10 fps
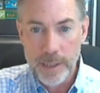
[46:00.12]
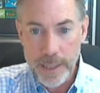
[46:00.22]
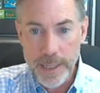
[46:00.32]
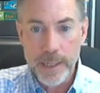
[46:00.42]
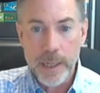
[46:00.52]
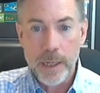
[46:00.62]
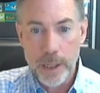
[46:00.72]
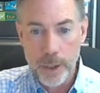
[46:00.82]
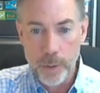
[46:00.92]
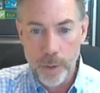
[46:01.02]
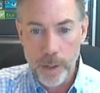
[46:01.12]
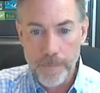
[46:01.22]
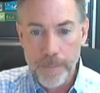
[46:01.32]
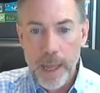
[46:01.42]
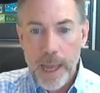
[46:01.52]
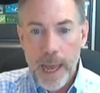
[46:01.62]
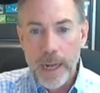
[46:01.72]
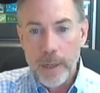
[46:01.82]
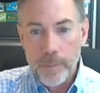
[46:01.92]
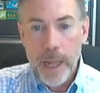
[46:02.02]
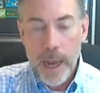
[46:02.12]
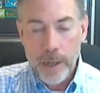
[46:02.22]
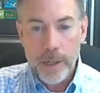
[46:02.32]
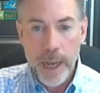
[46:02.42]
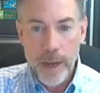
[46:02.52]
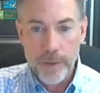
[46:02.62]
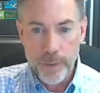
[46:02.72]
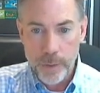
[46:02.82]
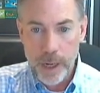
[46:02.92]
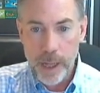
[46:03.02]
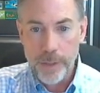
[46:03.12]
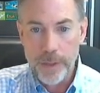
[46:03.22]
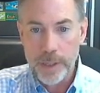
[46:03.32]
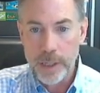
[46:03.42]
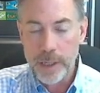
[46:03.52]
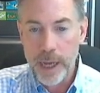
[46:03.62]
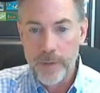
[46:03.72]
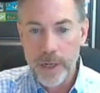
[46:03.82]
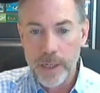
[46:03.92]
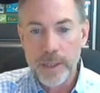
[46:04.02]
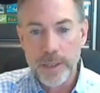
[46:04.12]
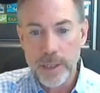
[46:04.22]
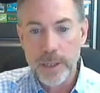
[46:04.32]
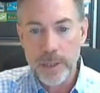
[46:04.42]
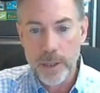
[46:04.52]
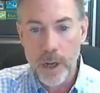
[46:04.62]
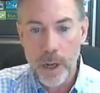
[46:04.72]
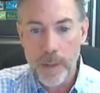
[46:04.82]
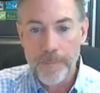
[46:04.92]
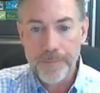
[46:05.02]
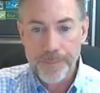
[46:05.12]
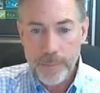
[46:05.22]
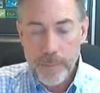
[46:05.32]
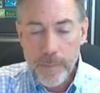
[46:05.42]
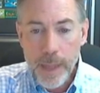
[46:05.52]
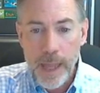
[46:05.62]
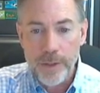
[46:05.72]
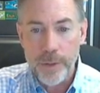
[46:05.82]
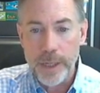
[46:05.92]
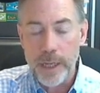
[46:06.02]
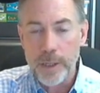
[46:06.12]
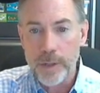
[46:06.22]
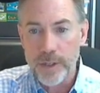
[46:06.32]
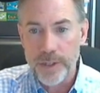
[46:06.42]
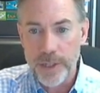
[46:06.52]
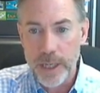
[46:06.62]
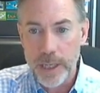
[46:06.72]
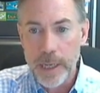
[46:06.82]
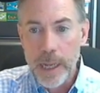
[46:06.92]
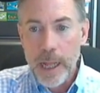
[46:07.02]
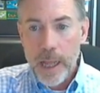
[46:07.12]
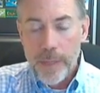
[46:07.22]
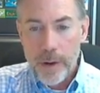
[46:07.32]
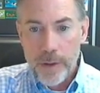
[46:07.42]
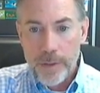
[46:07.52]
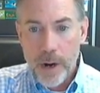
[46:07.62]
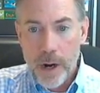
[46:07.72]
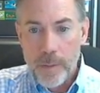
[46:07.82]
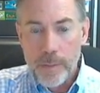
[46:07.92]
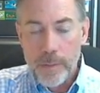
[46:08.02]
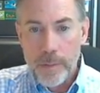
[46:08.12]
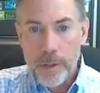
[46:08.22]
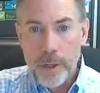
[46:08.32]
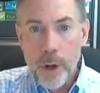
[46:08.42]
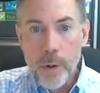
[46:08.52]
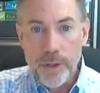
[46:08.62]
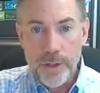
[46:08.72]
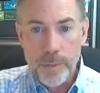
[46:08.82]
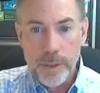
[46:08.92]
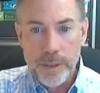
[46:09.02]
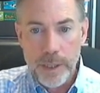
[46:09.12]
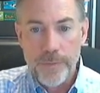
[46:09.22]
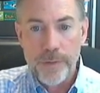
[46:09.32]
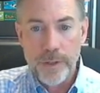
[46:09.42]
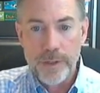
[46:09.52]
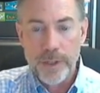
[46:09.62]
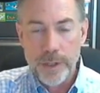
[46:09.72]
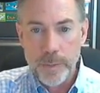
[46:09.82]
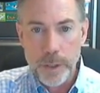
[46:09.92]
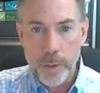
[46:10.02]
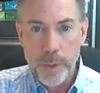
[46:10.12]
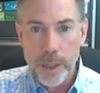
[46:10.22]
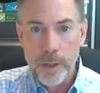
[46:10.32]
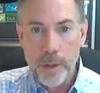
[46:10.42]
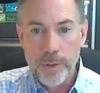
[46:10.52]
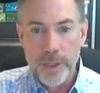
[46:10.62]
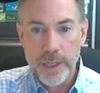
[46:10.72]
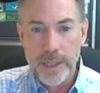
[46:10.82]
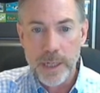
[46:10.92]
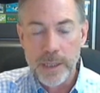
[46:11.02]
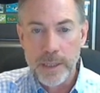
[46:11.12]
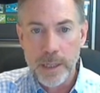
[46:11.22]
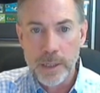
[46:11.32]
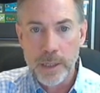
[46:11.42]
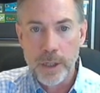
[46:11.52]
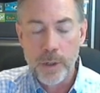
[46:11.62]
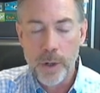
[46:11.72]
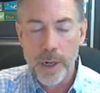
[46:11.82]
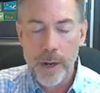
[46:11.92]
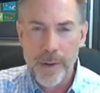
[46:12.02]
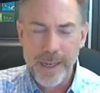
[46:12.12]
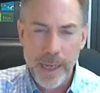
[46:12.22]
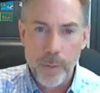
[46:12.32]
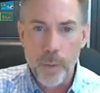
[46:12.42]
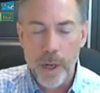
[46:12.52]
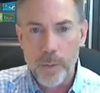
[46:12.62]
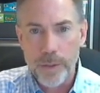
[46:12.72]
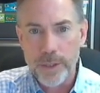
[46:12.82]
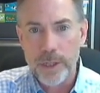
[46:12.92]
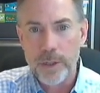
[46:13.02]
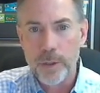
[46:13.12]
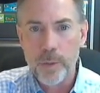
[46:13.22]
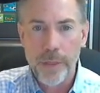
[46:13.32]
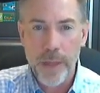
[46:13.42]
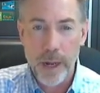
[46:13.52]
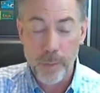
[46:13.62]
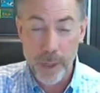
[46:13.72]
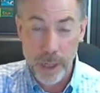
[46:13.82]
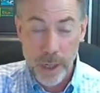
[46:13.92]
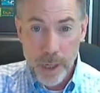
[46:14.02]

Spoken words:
did cure, and in black are cows that were healthy, didn't have any disease at all. And so again, you can see there are noticeable differences between those that did and didn't cure. Now, again, what do you do with that? Are we